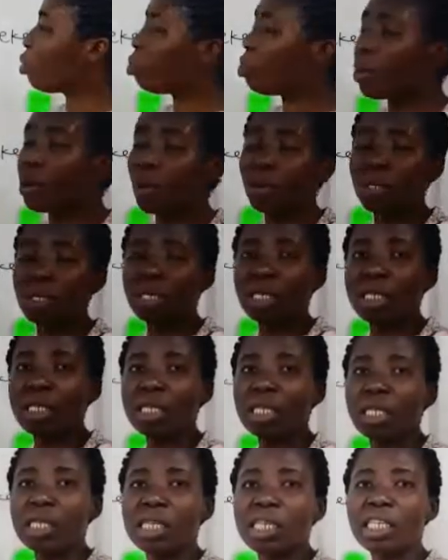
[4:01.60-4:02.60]
born,
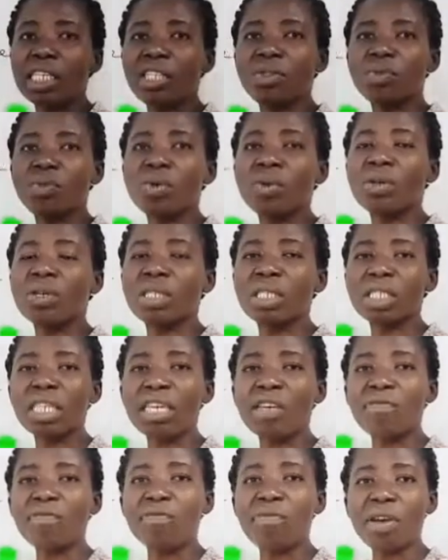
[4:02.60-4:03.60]
it was
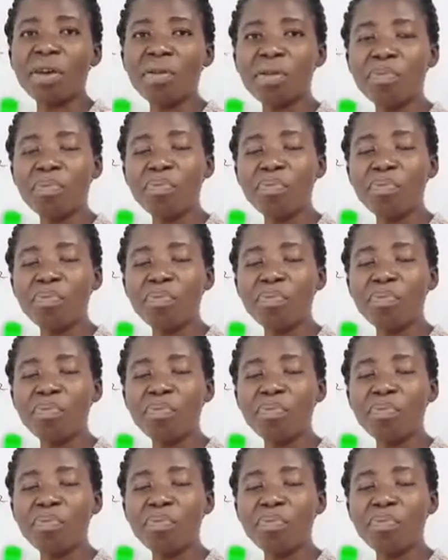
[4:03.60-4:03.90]
a very